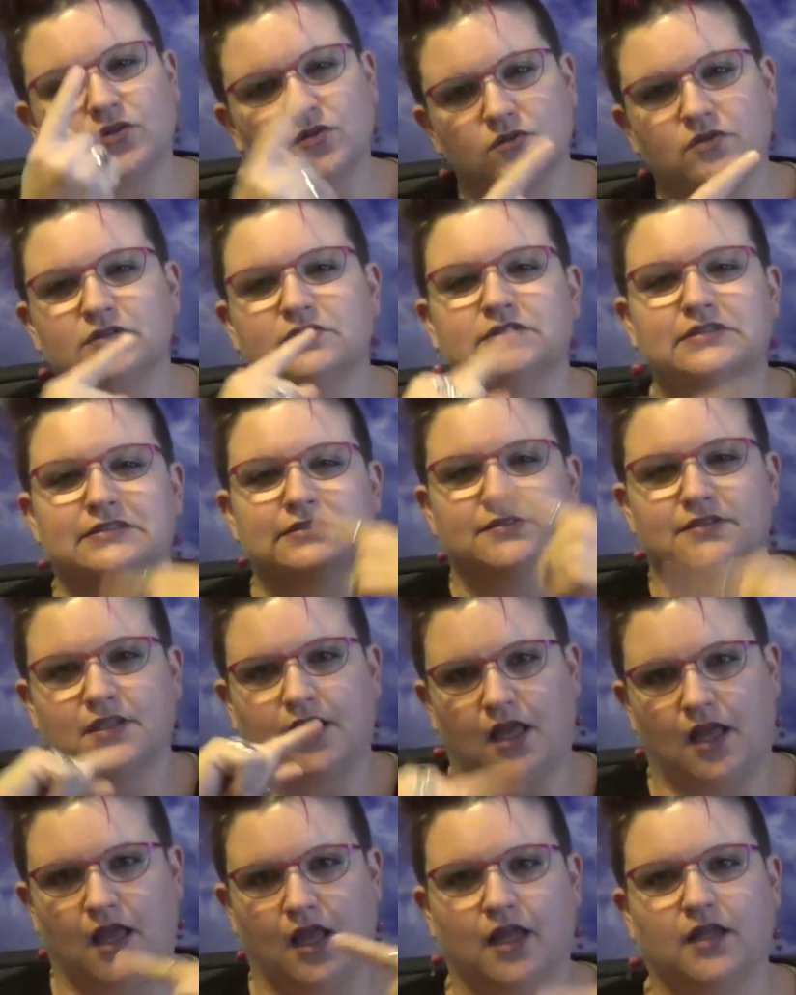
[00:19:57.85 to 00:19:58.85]
It's
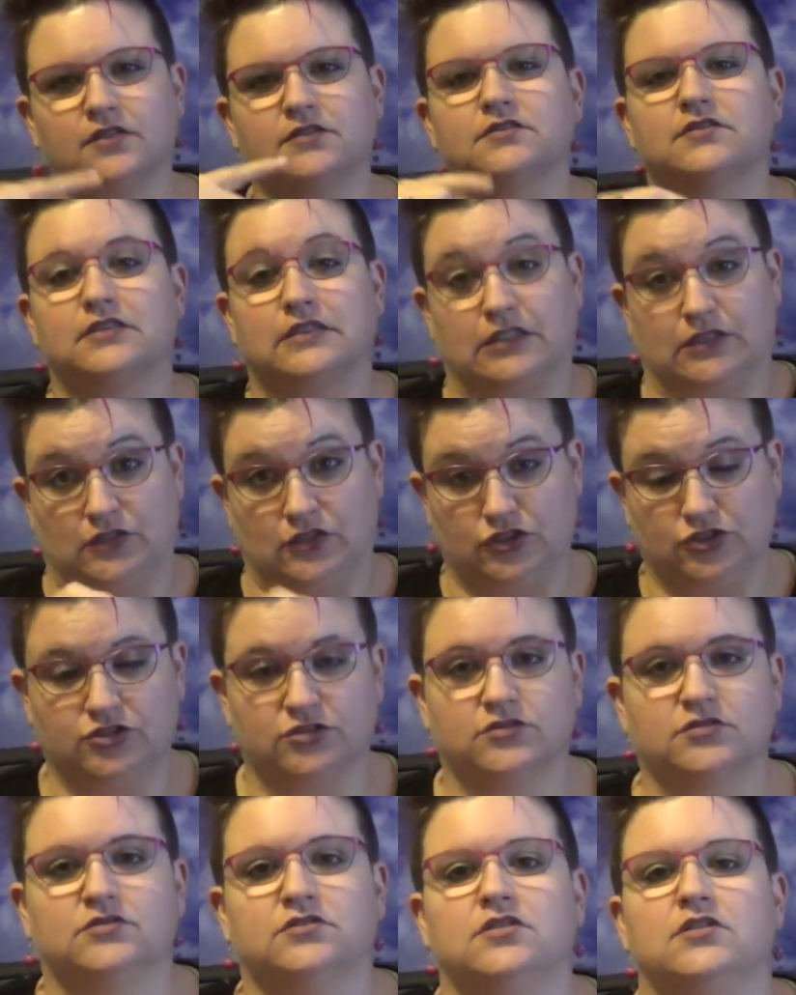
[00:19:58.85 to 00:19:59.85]
conceptually accurate
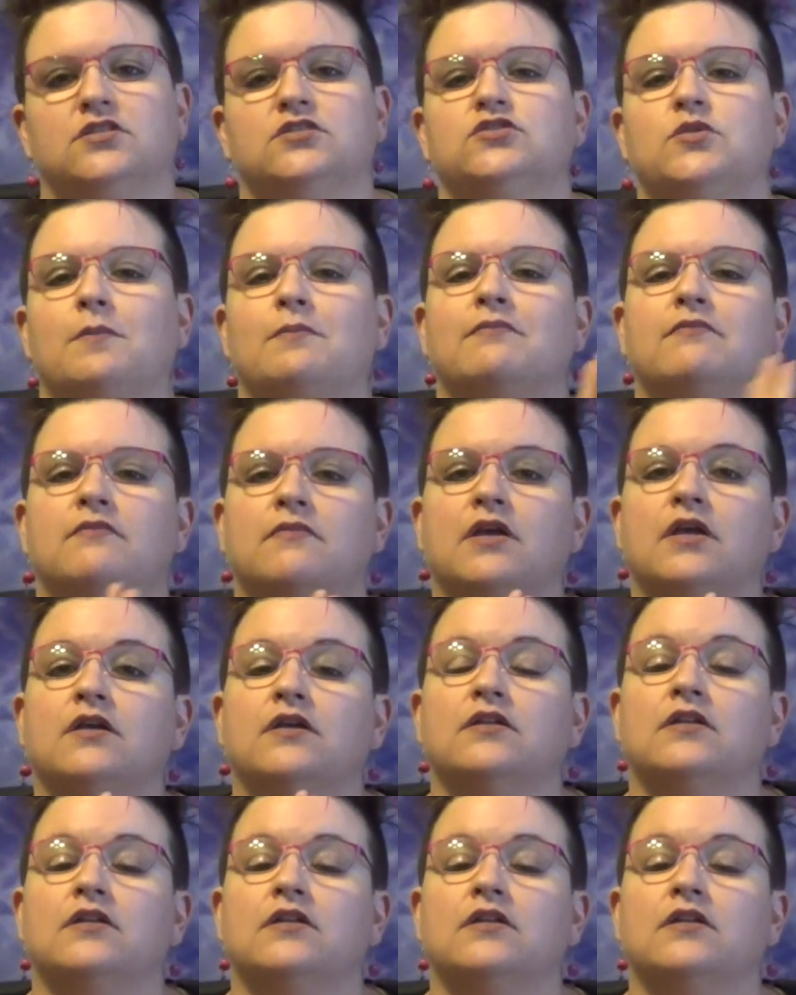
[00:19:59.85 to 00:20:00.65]
signed English.